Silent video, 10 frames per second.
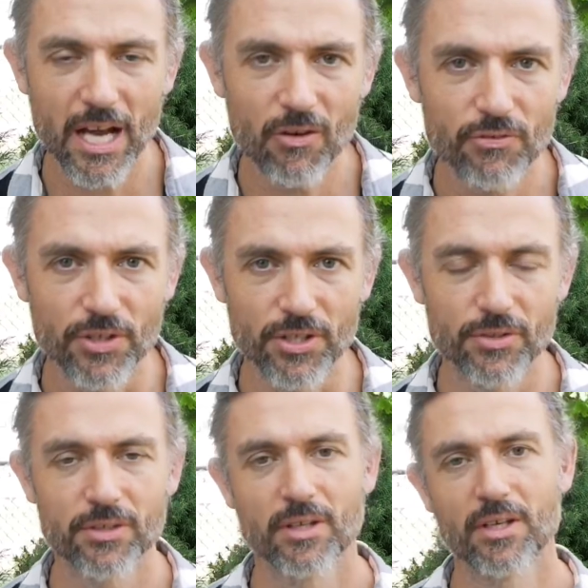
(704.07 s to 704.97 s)
out for you.
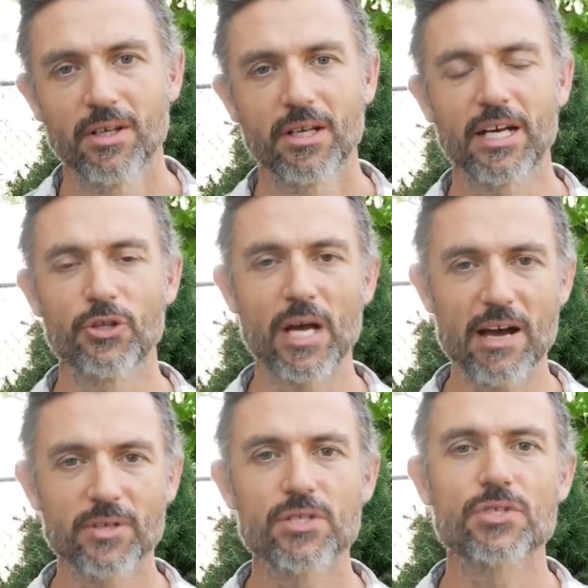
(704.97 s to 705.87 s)
And you
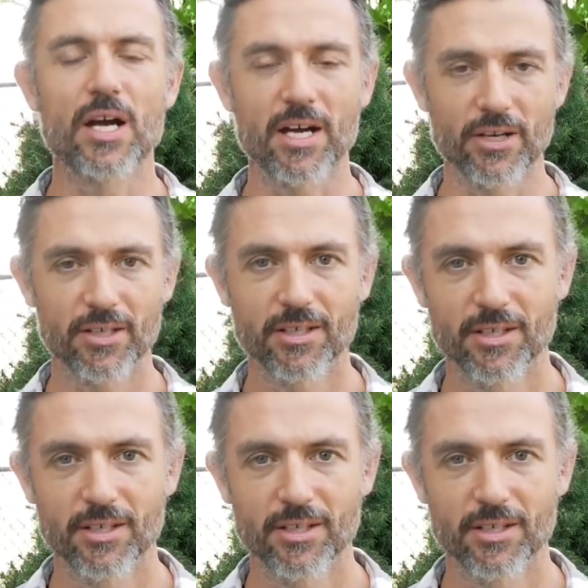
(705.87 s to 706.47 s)
have a desire,